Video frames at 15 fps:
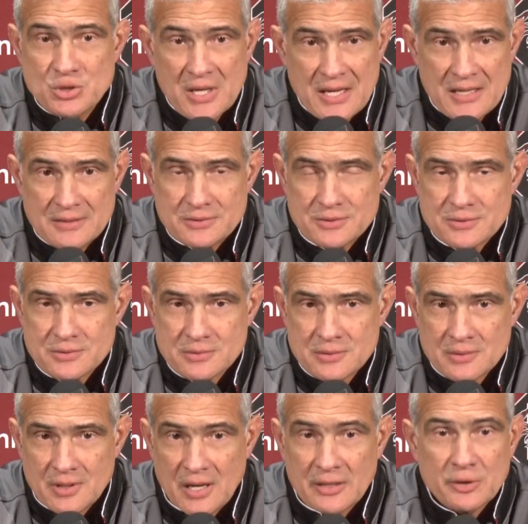John's
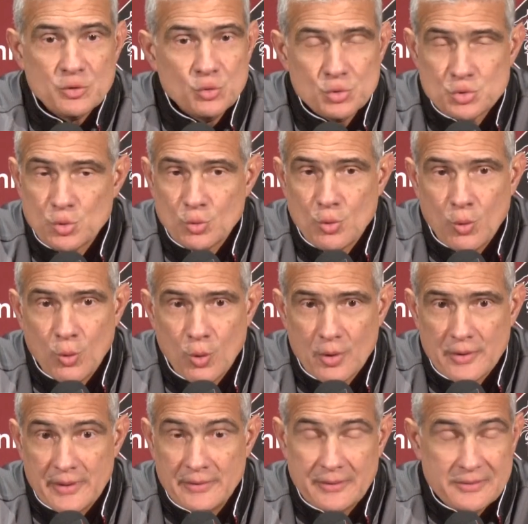on a neutral
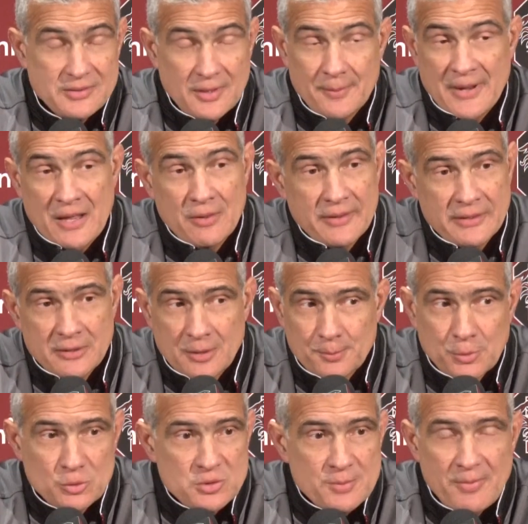court, and somehow they ended
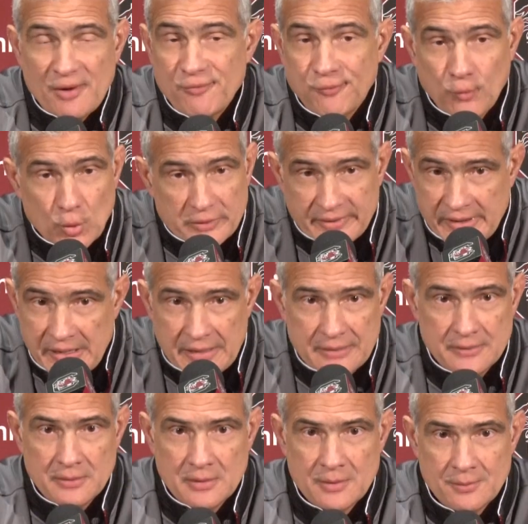up losing by 14.
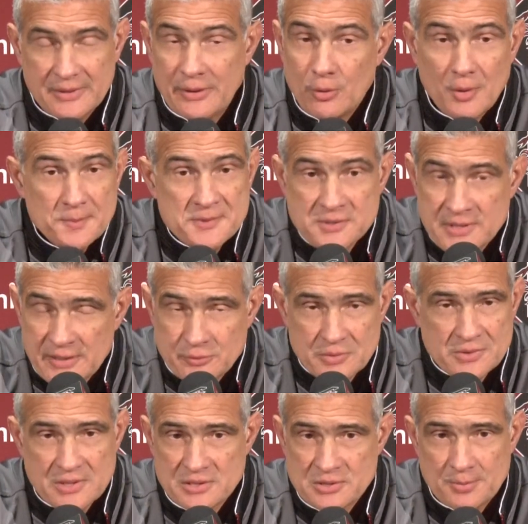But they were up 6 with
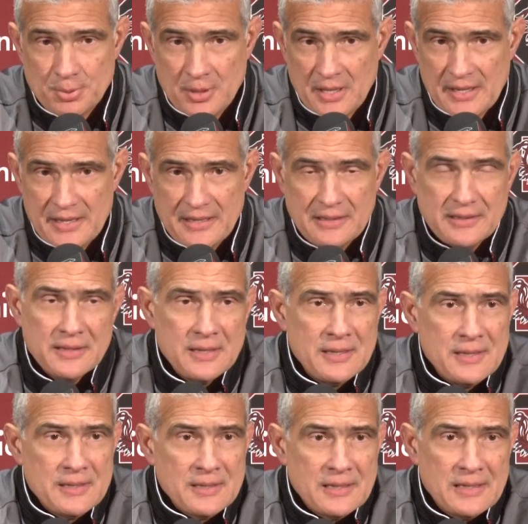6 to play.
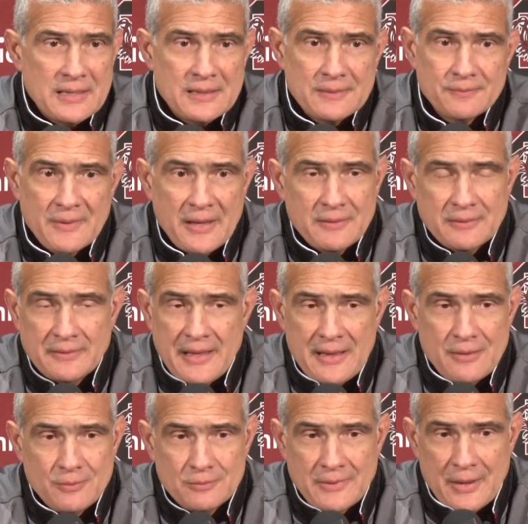
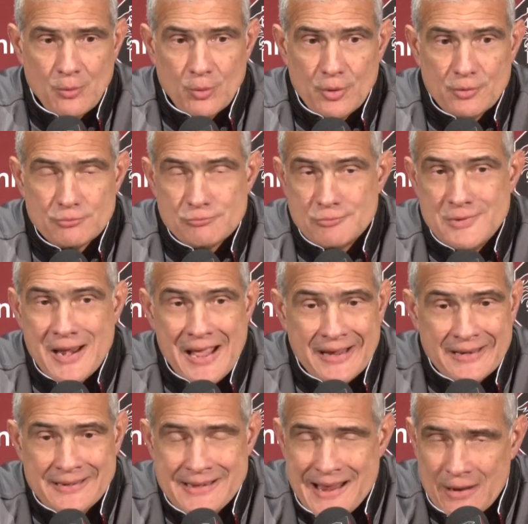They were neck
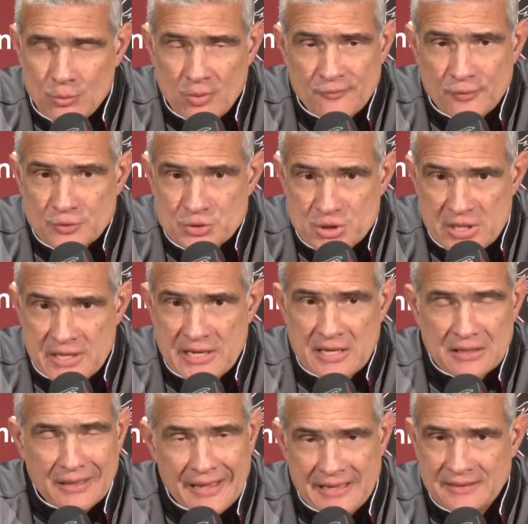and neck with
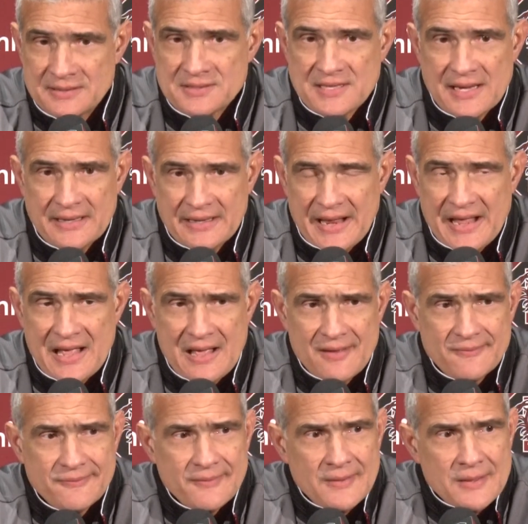Virginia late in the second
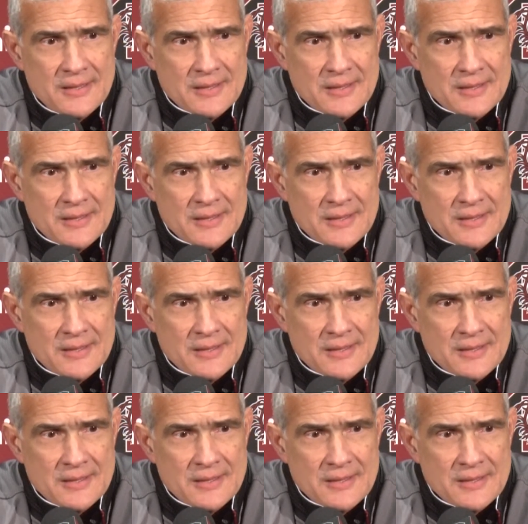half.